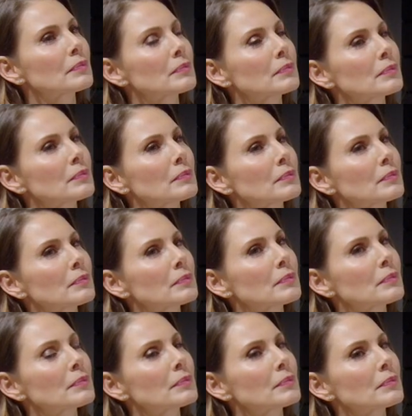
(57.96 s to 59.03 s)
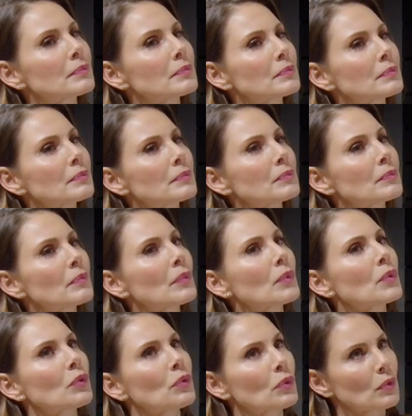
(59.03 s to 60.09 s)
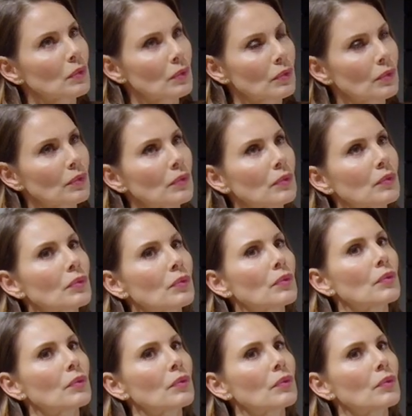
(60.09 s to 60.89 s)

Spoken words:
[no speech]